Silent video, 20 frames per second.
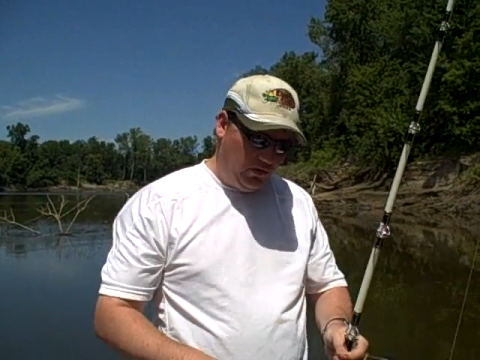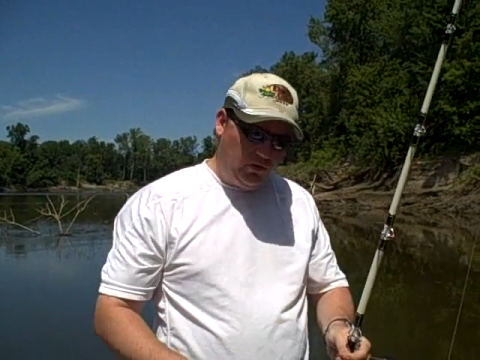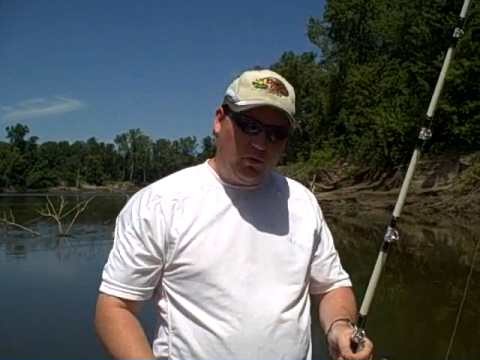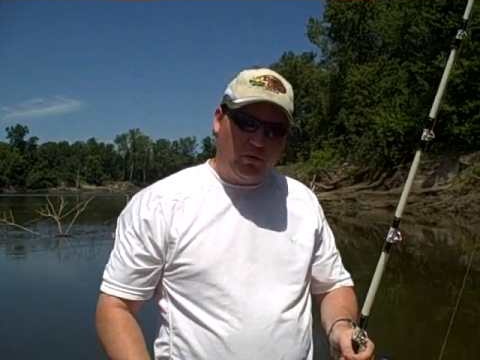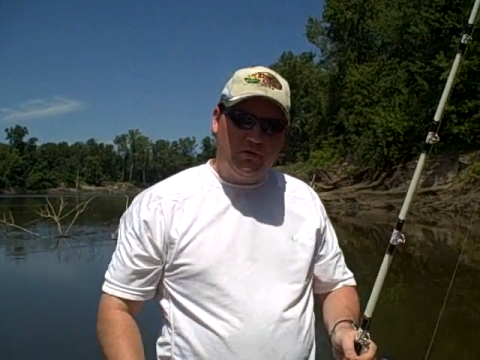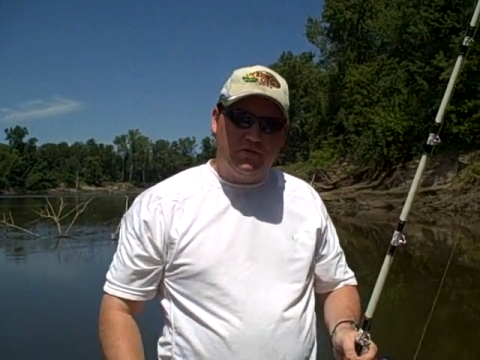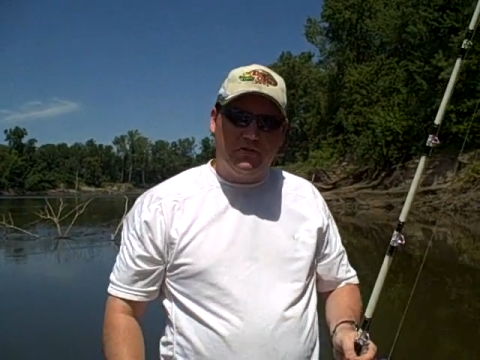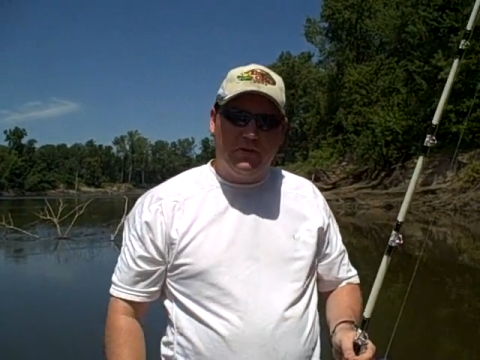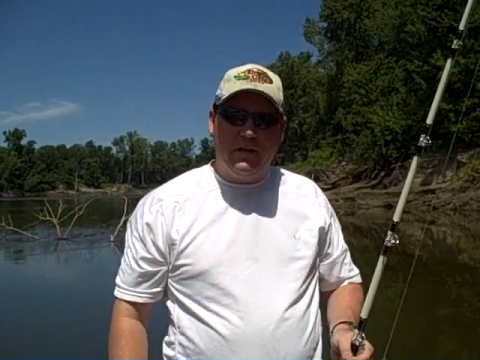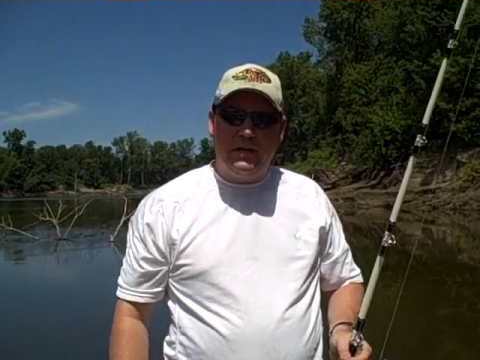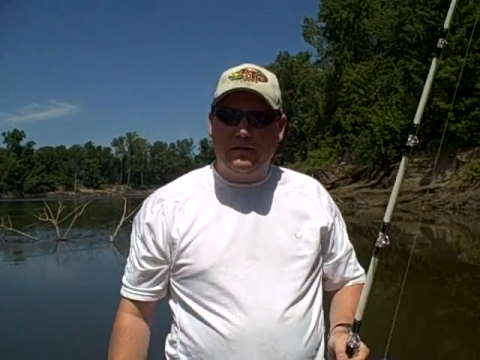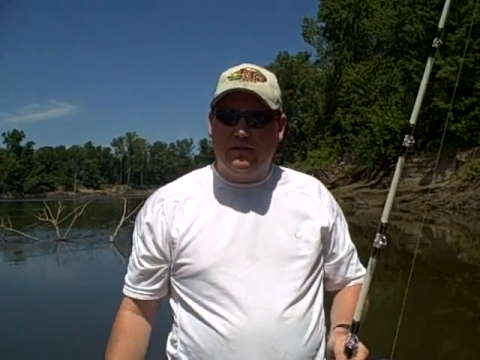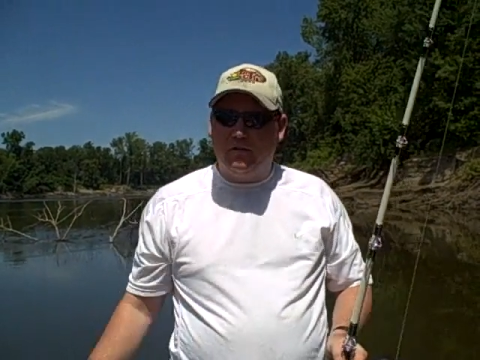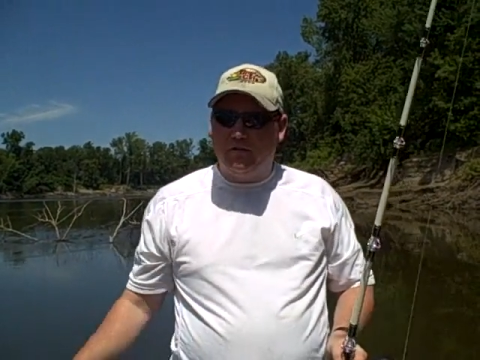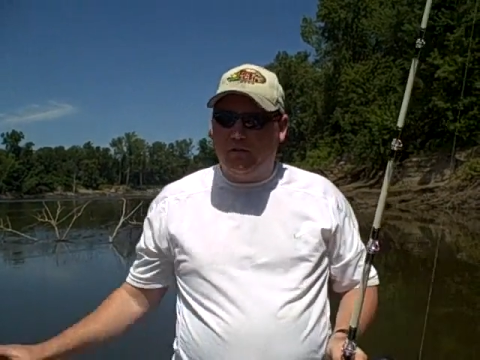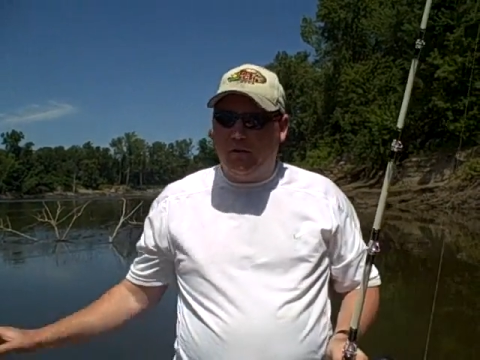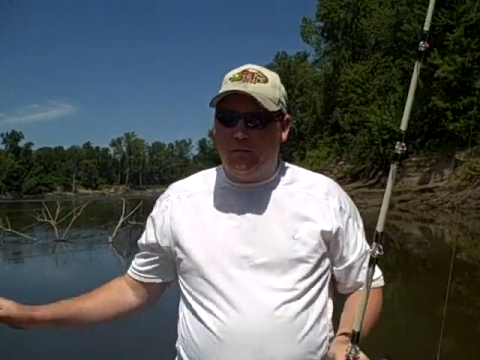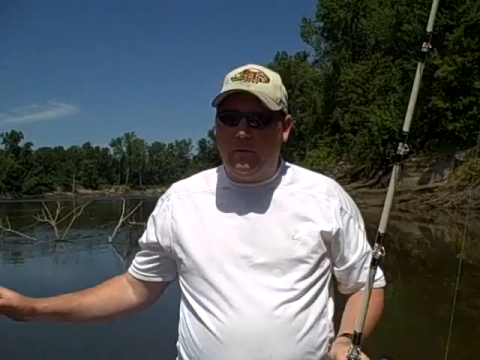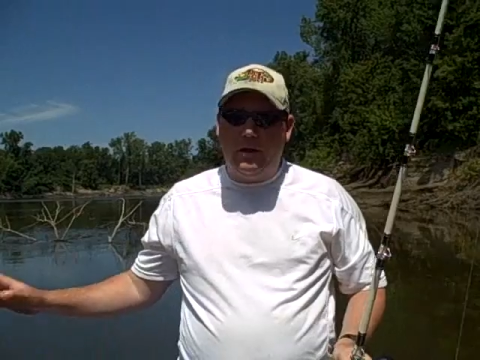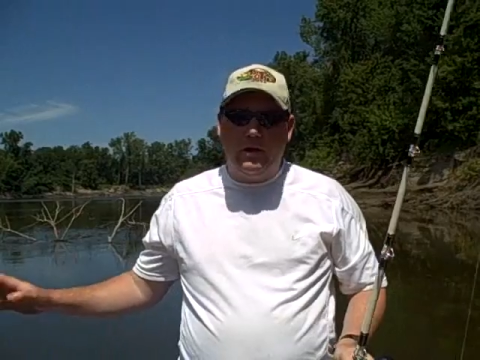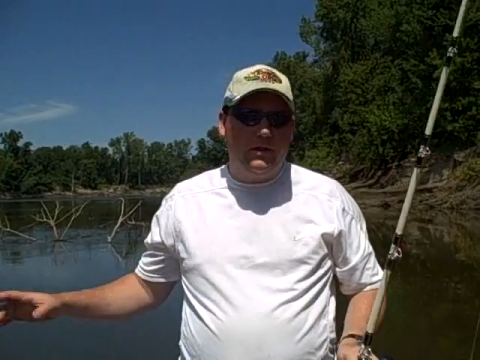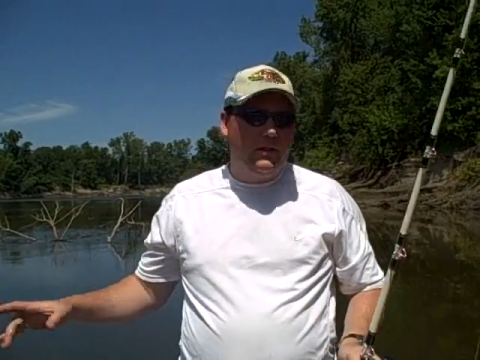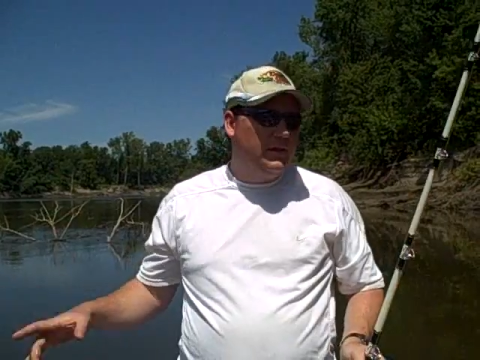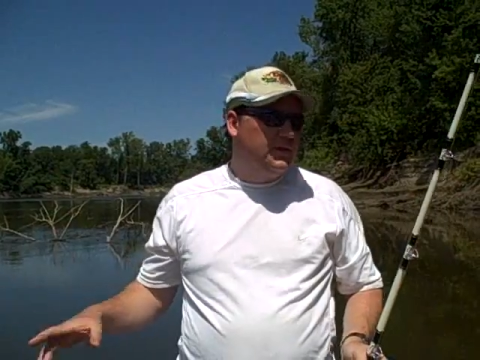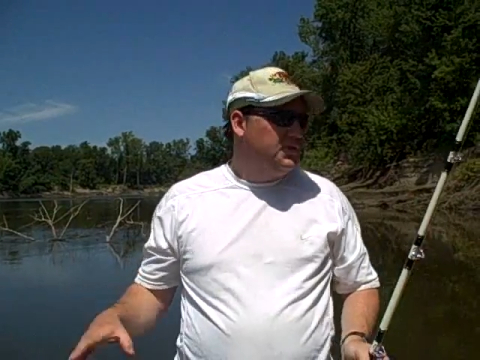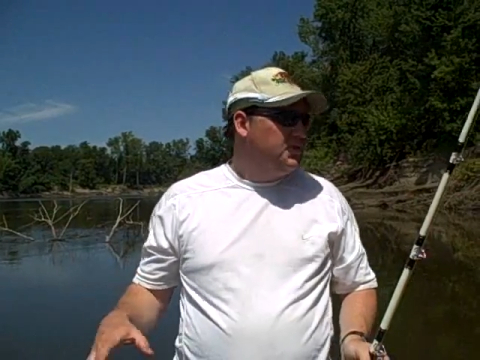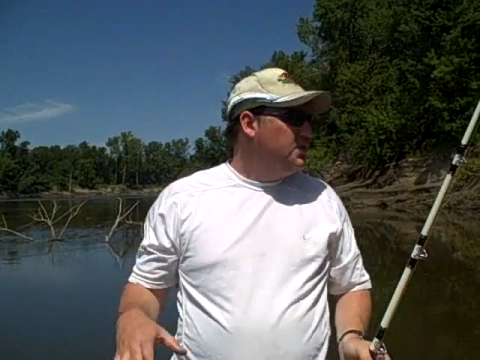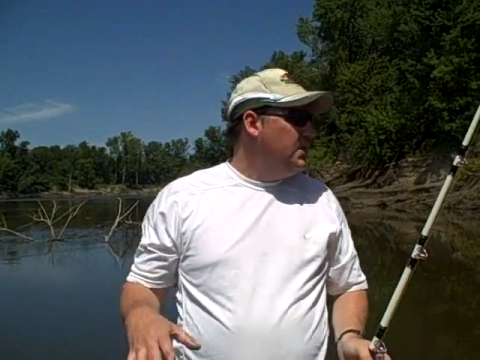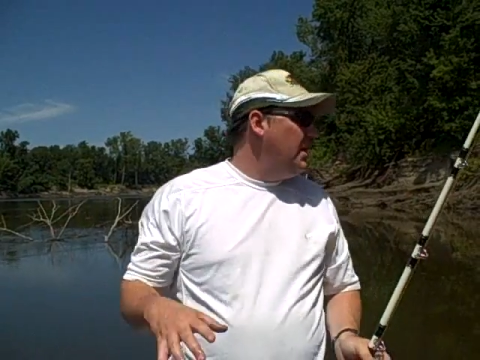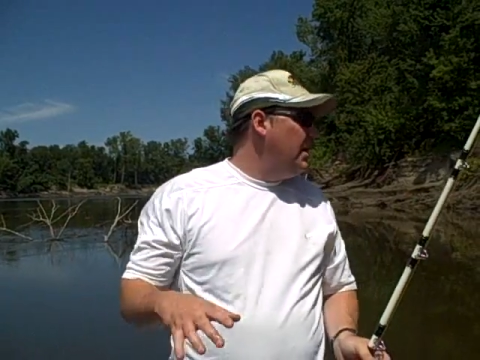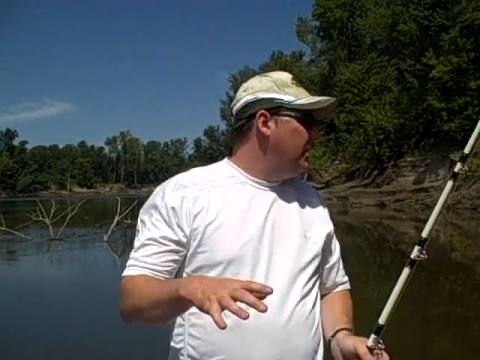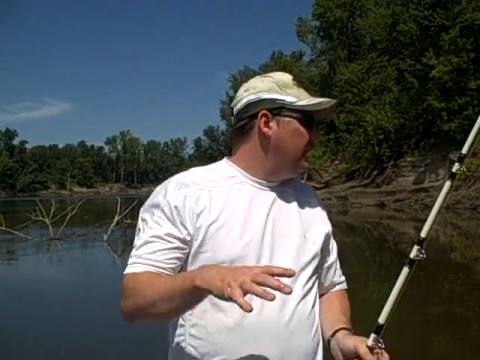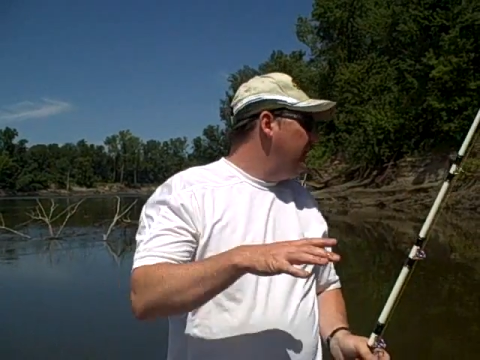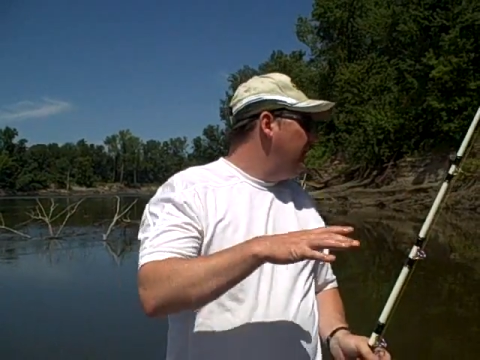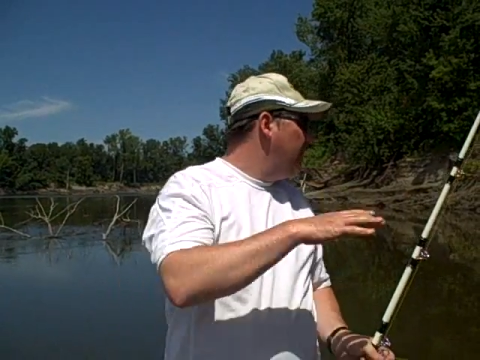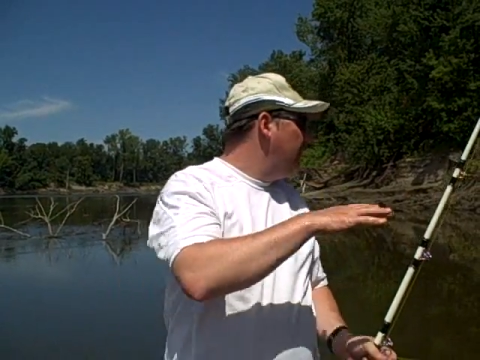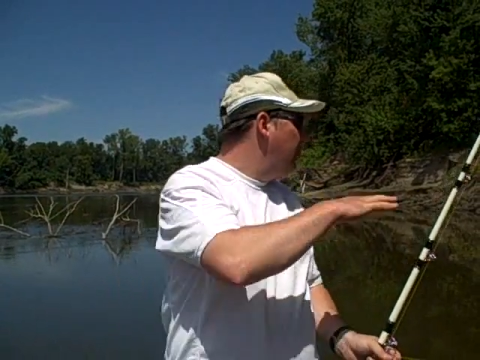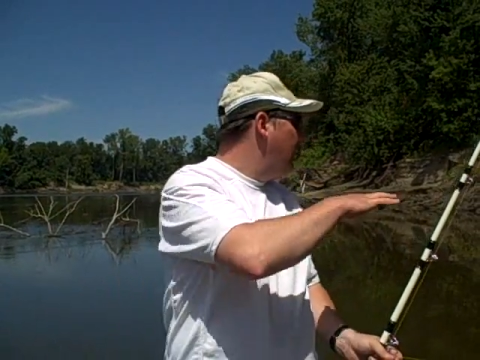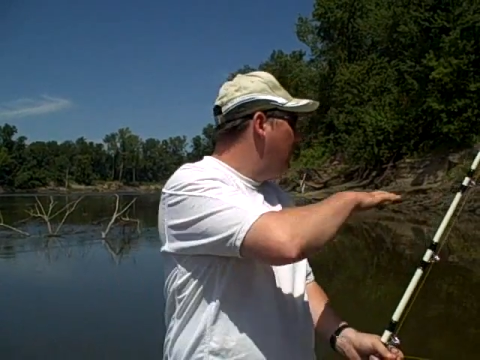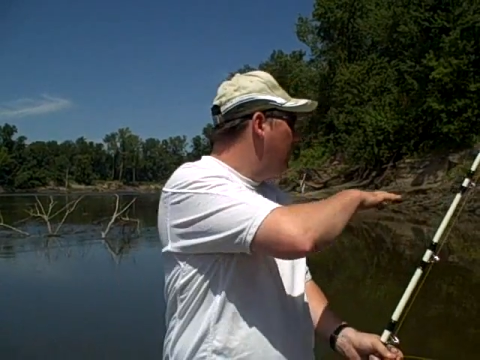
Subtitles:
towards night, they'll come out of that snag and they'll